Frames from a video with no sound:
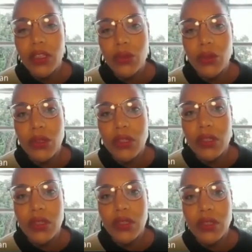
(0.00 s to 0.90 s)
it
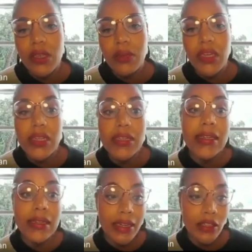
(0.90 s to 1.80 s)
was immediately
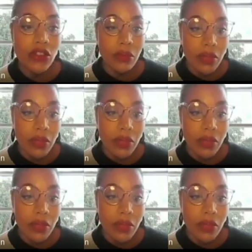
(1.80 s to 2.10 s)
clear to